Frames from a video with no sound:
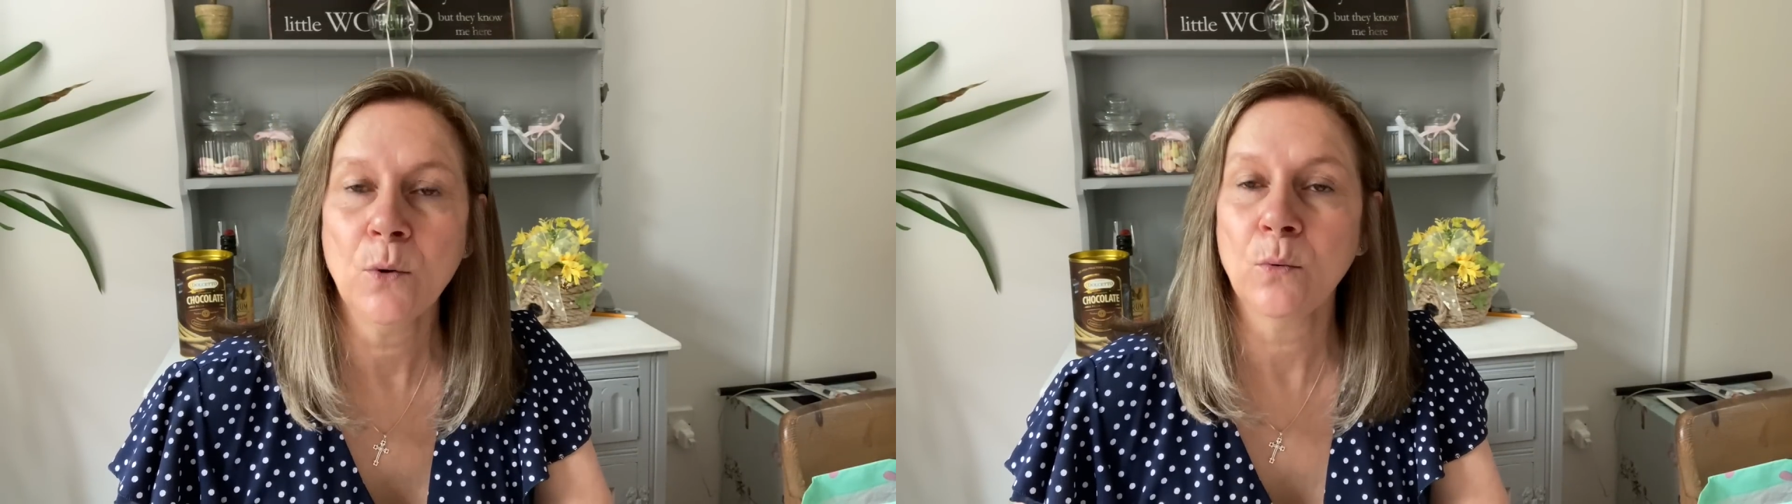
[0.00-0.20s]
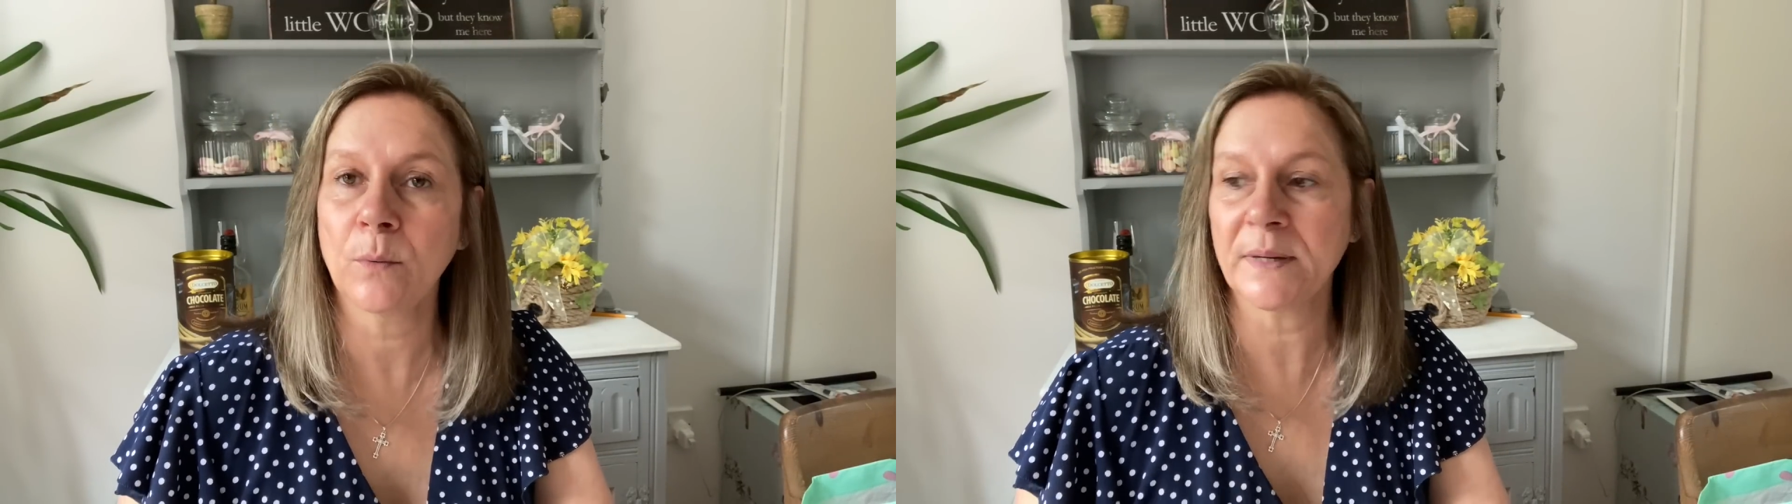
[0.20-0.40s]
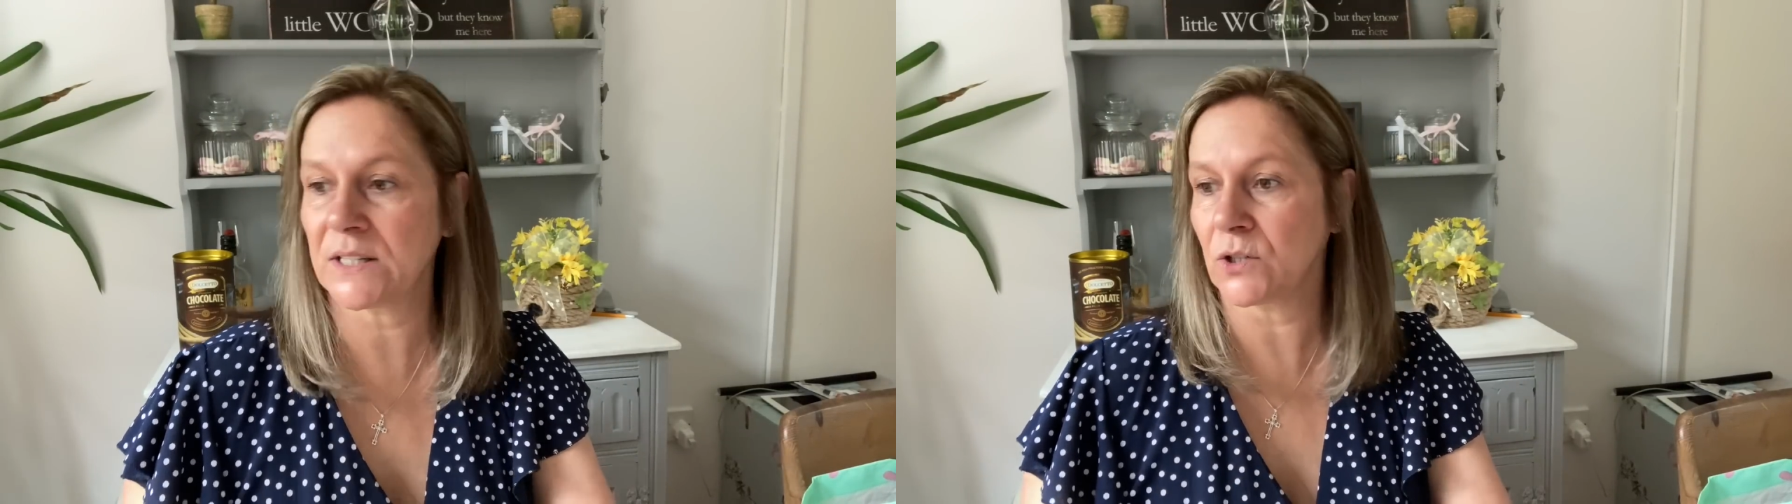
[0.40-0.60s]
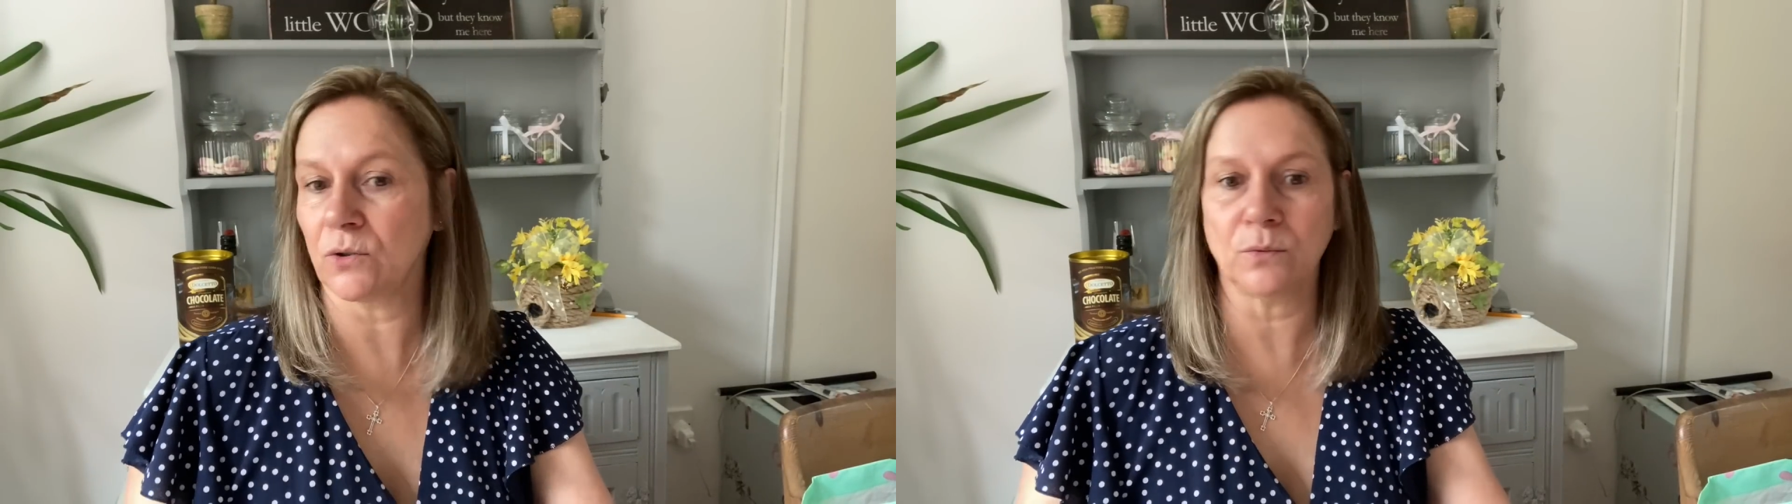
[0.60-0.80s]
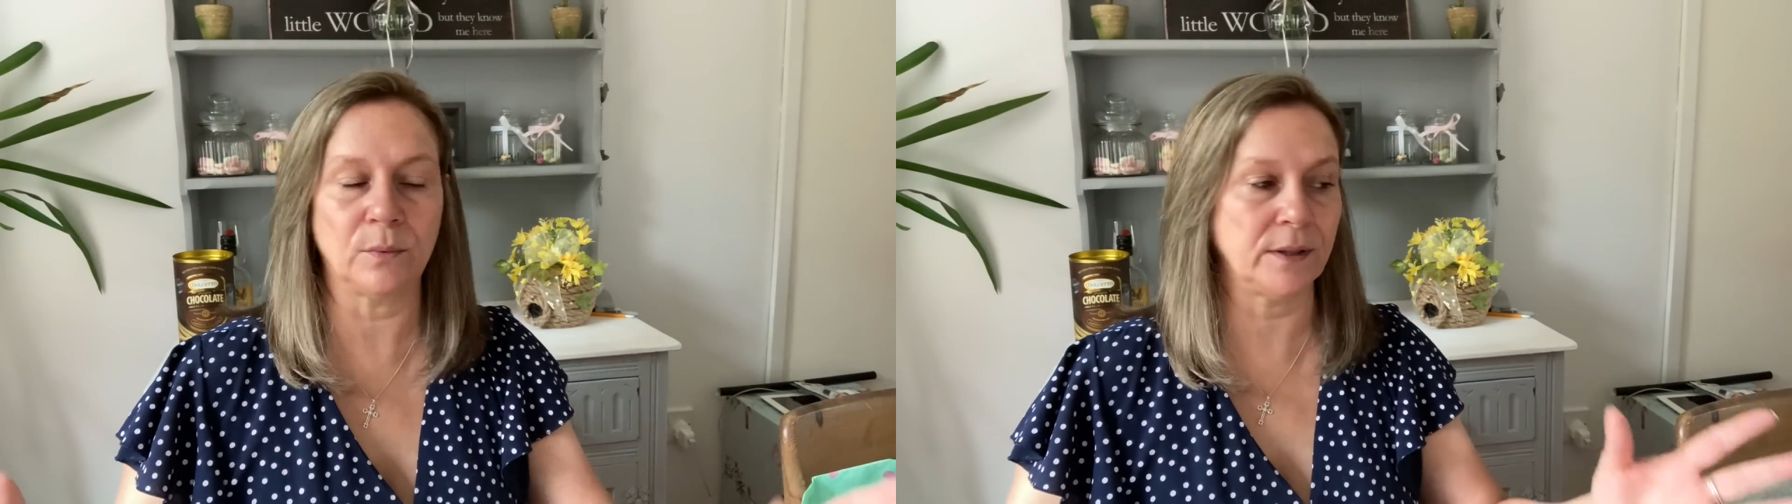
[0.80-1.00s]
we'll be
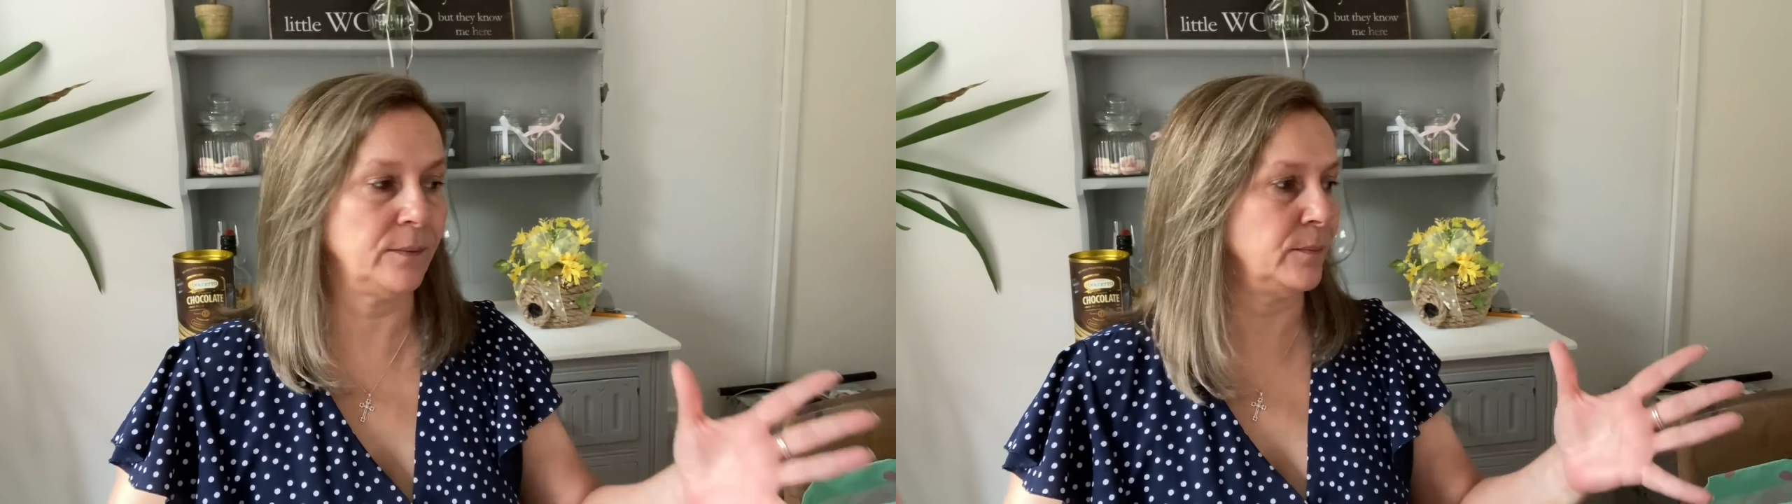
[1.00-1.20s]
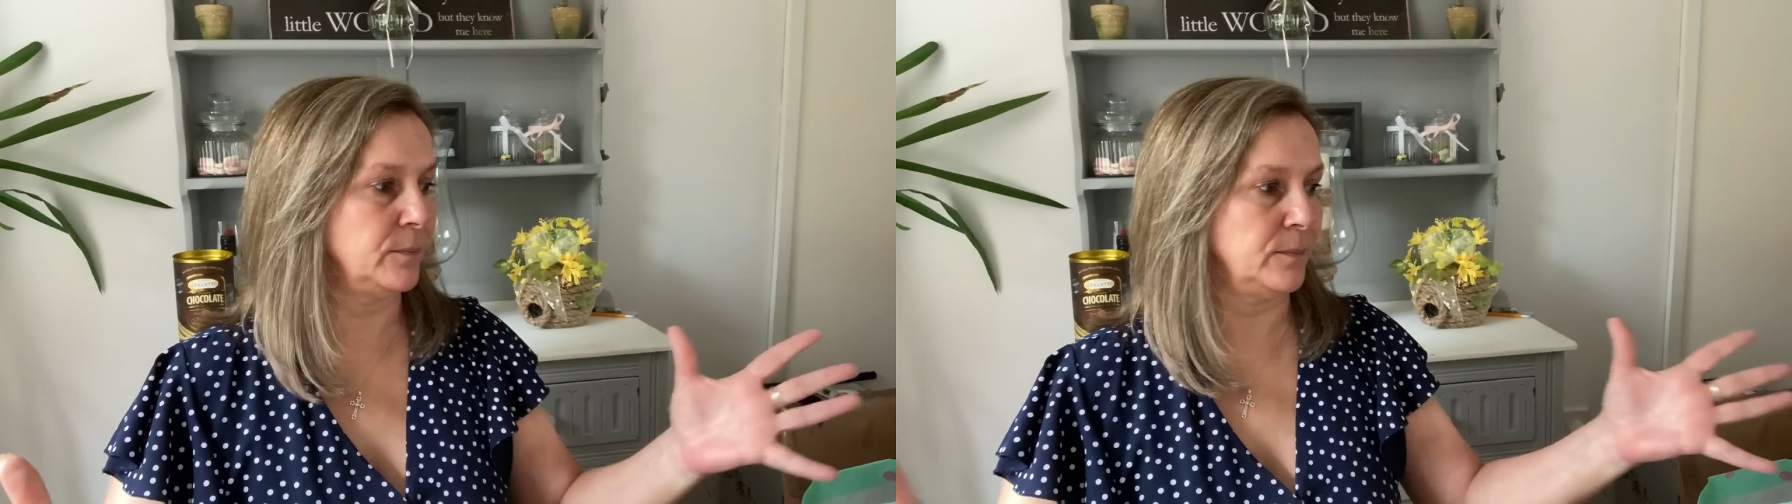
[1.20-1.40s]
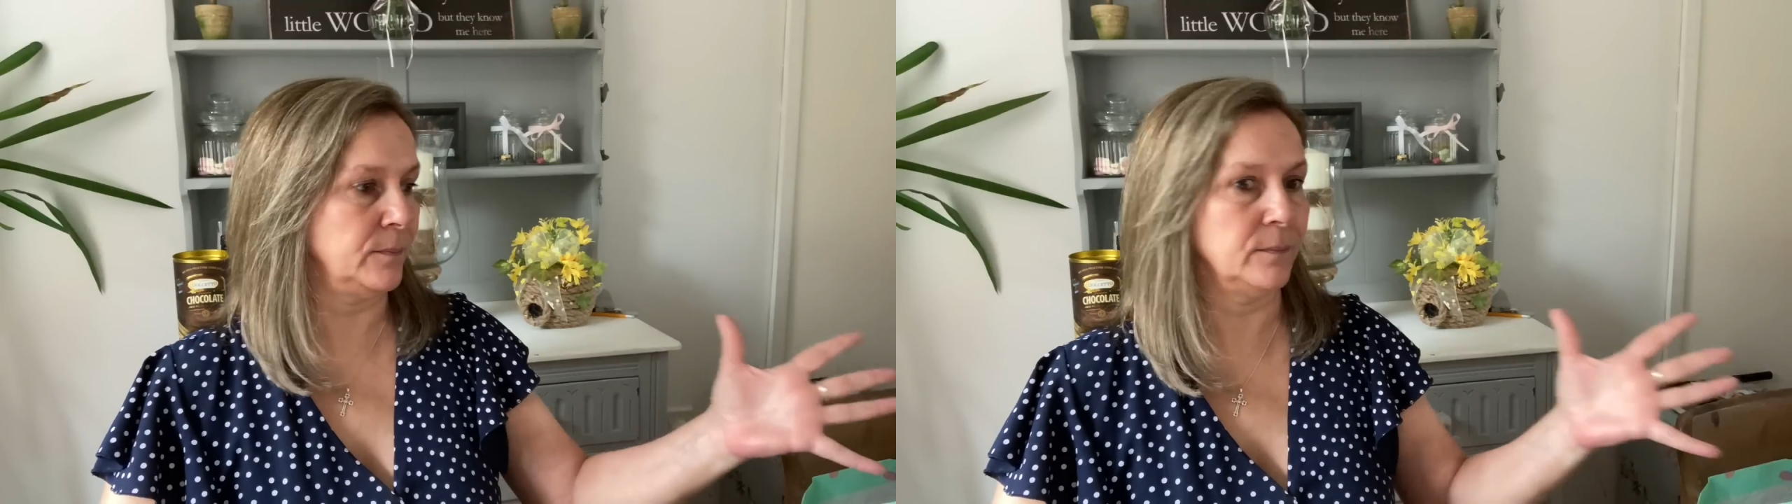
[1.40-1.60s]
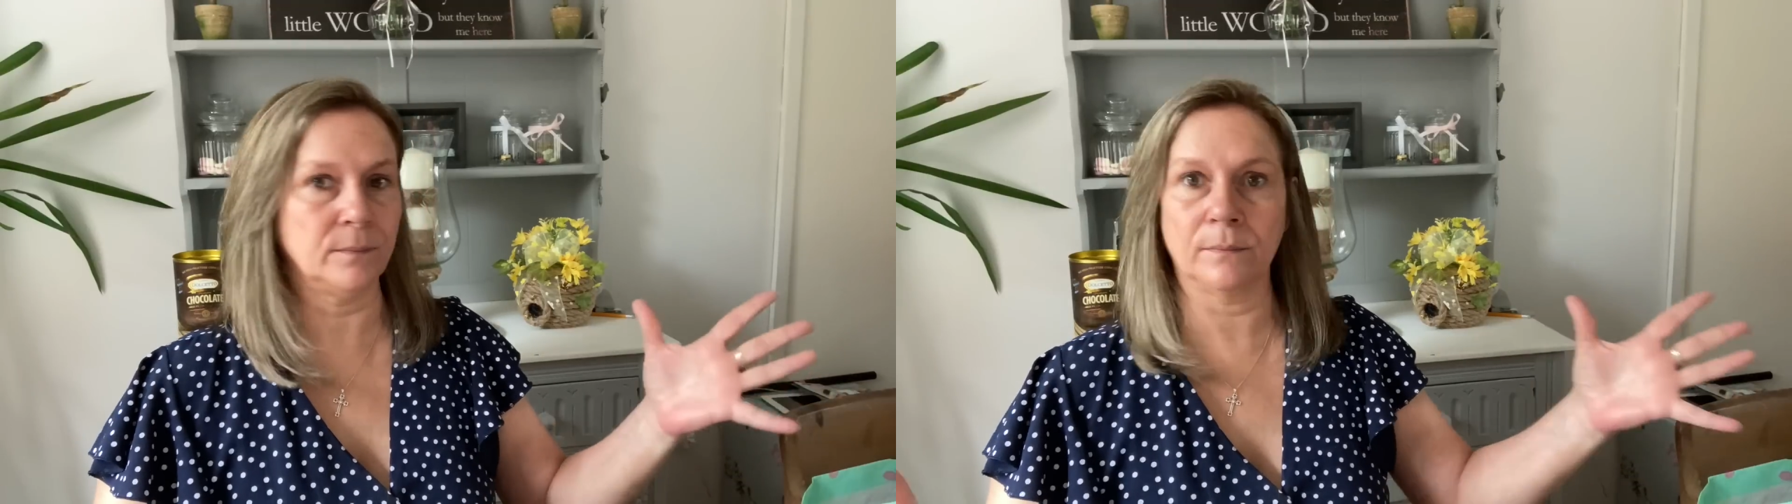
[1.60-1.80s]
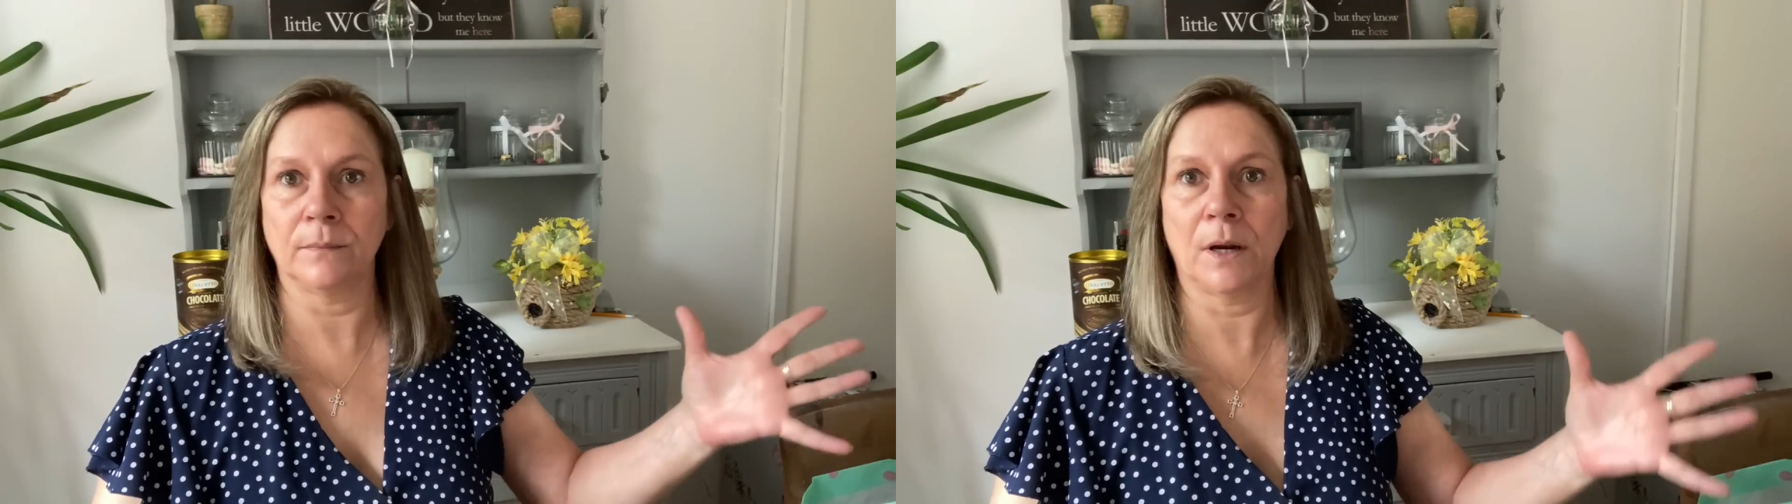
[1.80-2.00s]
stuck with
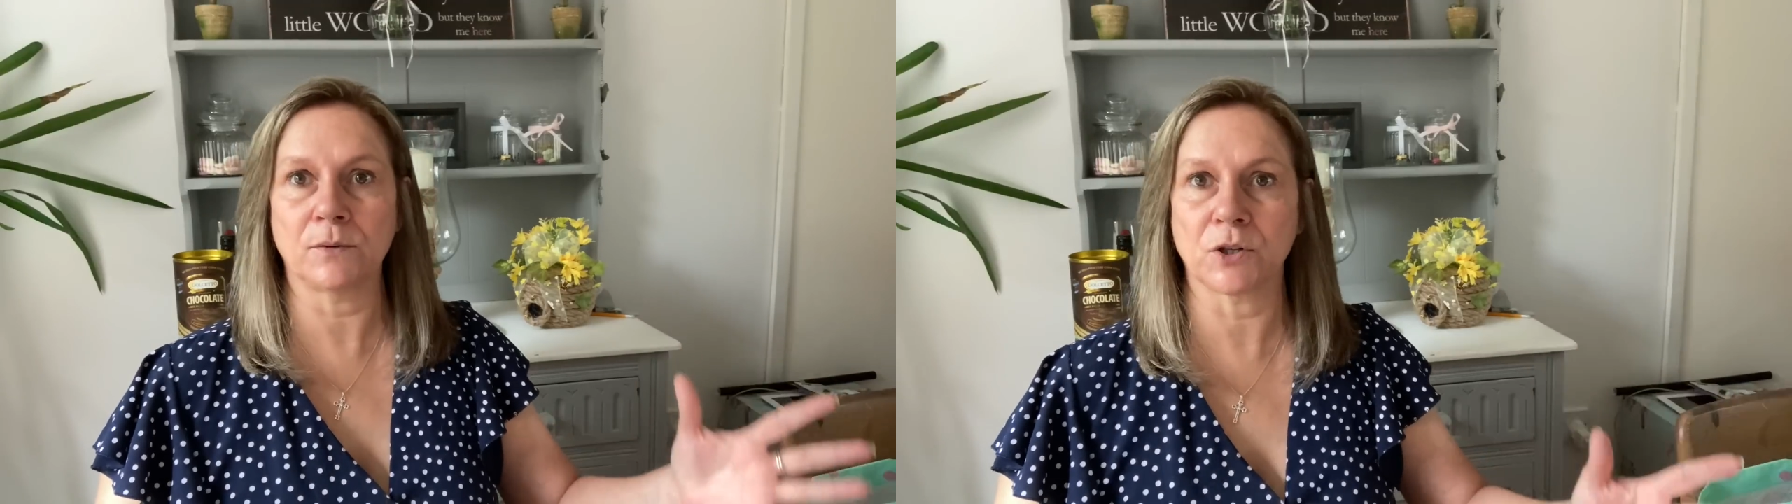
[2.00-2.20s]
loads